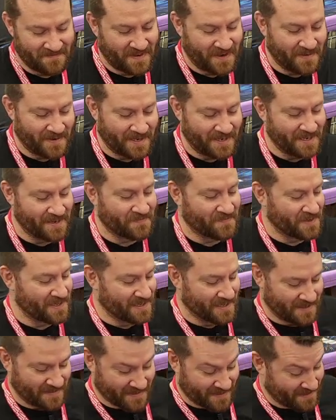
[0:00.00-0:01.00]
Very
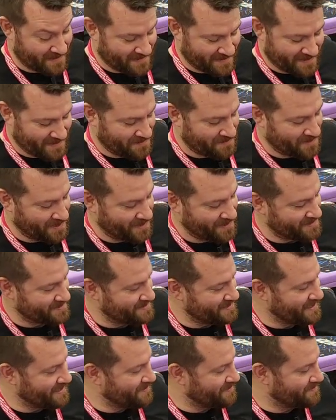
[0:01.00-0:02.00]
differently than it
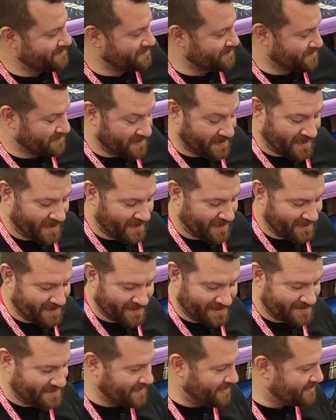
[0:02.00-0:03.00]
worked out, or than I had
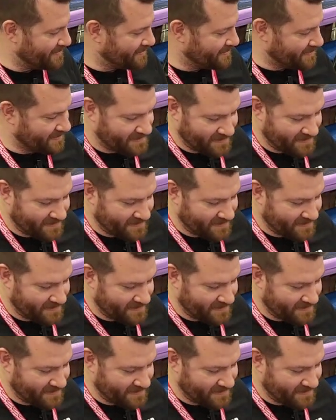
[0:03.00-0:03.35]
intended.